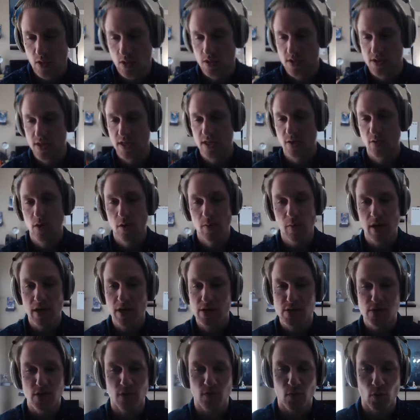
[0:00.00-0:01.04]
as I can run
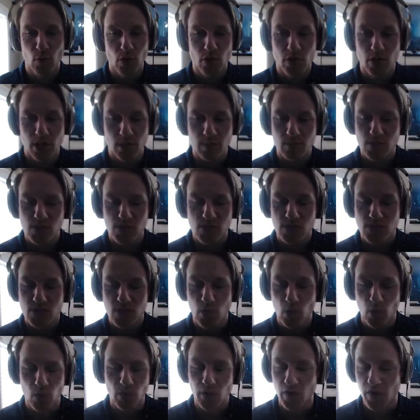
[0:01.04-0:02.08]
Microsoft Word, I'm just
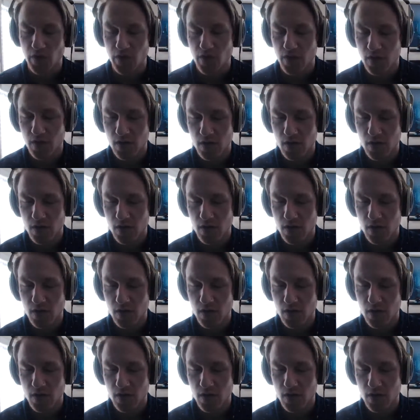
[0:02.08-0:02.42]
golden.